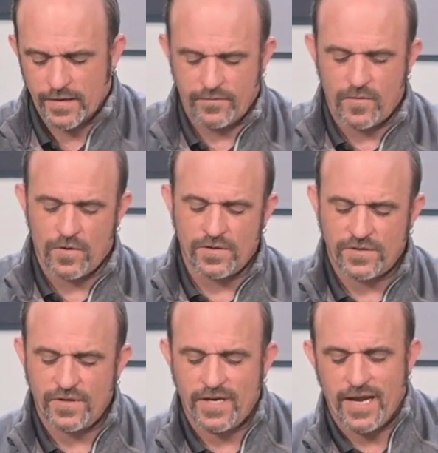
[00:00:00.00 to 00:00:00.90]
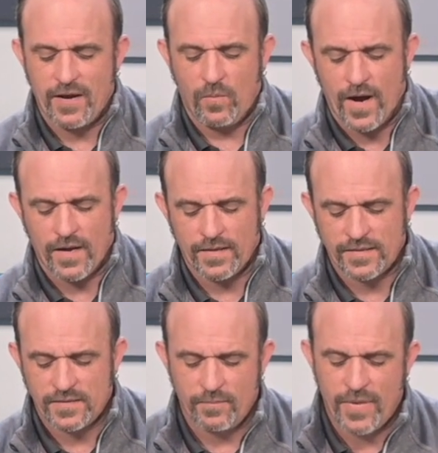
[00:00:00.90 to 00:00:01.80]
And of course you need a
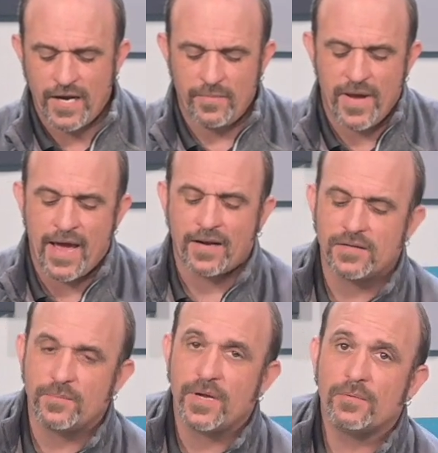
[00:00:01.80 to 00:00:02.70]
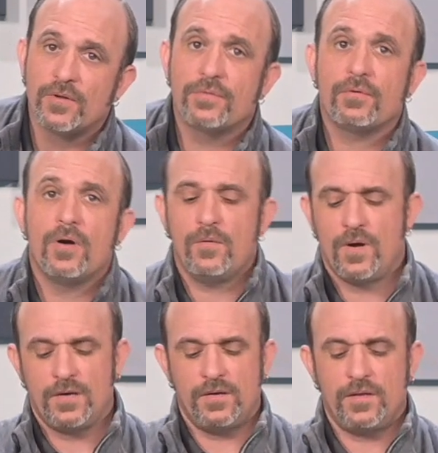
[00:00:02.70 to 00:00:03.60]
wireless body pack to be able to throw
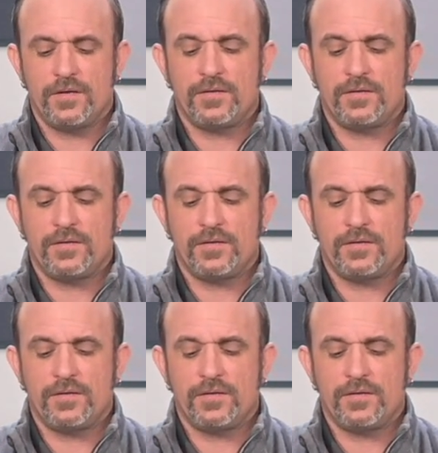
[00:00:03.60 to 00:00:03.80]
onto the